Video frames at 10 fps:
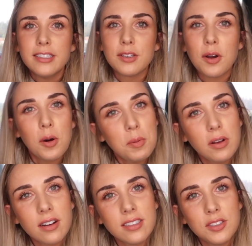So I hope
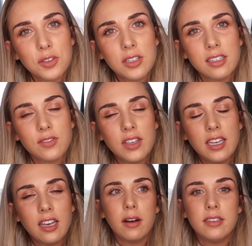you guys enjoyed this
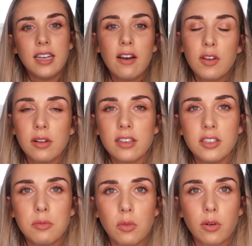video. I definitely like
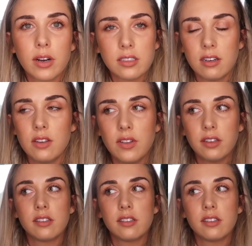to do more anxiety videos,